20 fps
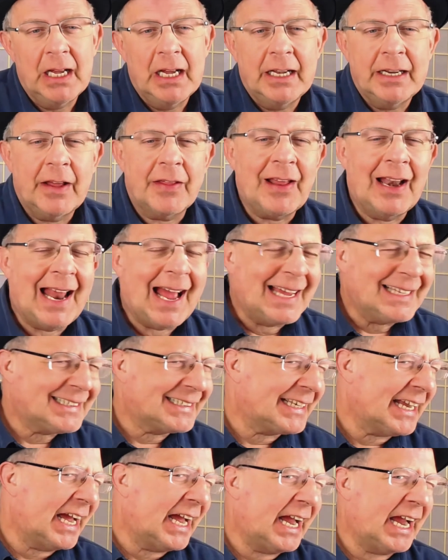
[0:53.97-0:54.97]
Now, the last
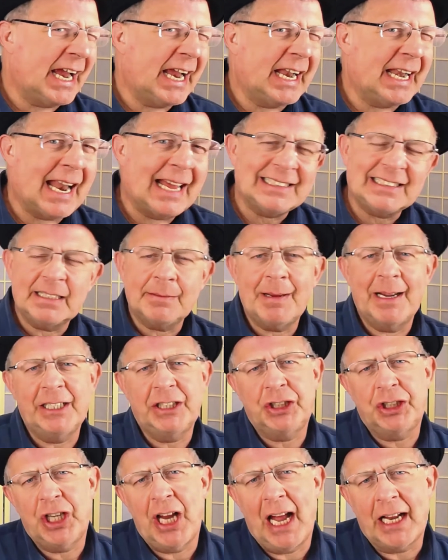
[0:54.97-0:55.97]
time I
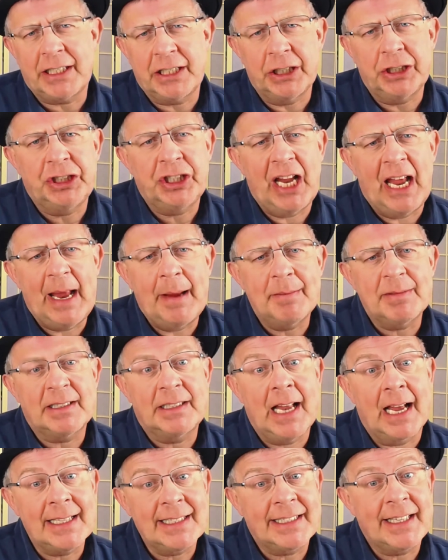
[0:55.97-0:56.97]
checked, James
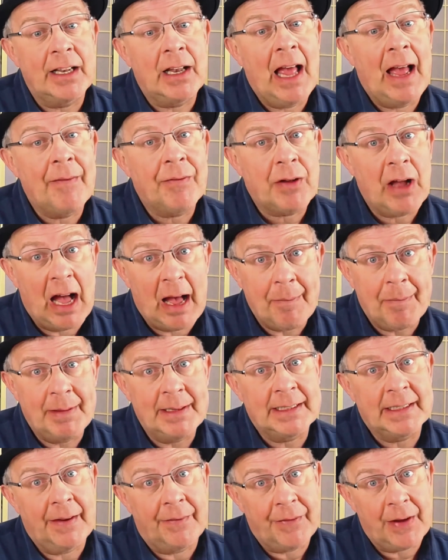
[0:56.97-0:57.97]
does still have
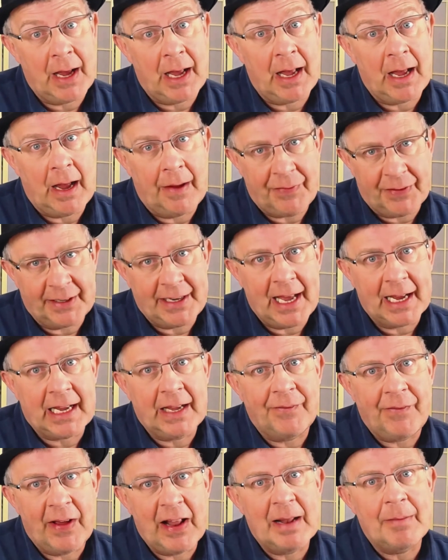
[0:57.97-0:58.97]
copies of the deck
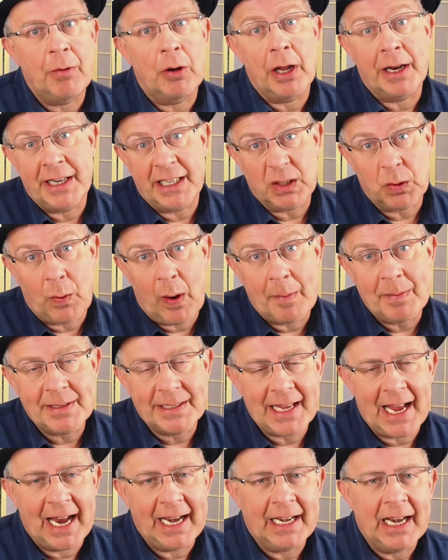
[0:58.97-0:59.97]
available on his
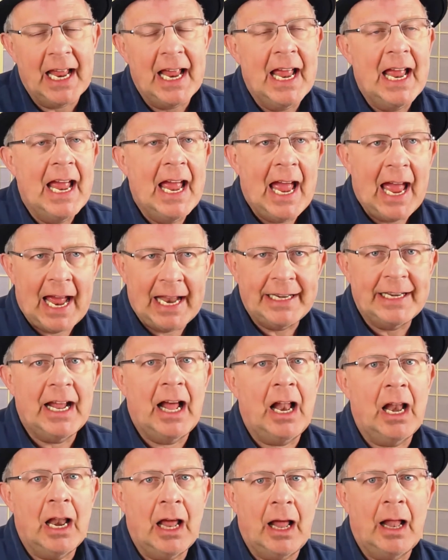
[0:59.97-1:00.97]
website. And
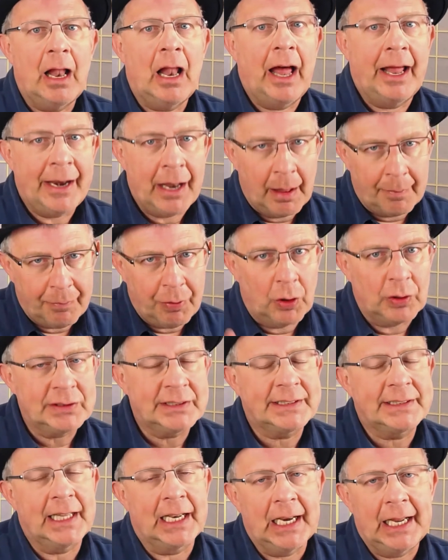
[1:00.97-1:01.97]
I'll
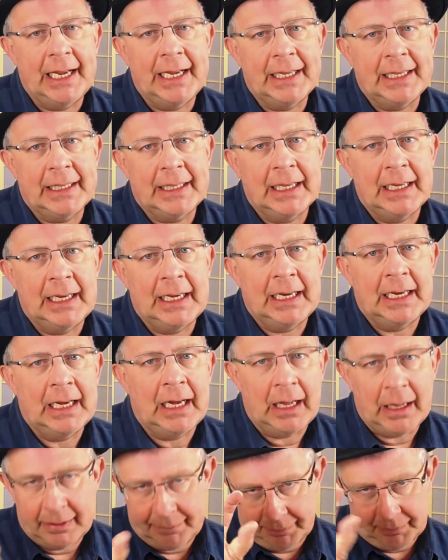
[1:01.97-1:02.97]
post the link
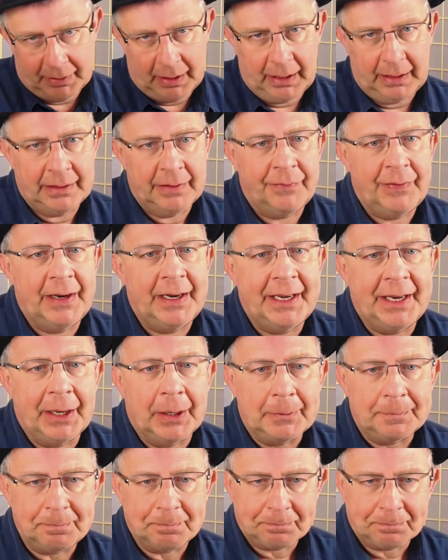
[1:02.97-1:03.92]
in the video.